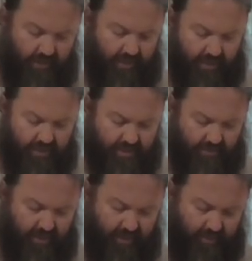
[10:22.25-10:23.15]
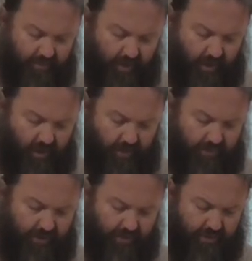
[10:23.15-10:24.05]
history
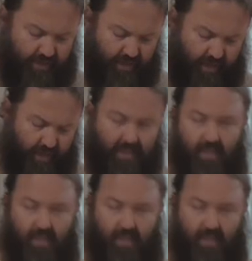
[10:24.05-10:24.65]
of the Crusades,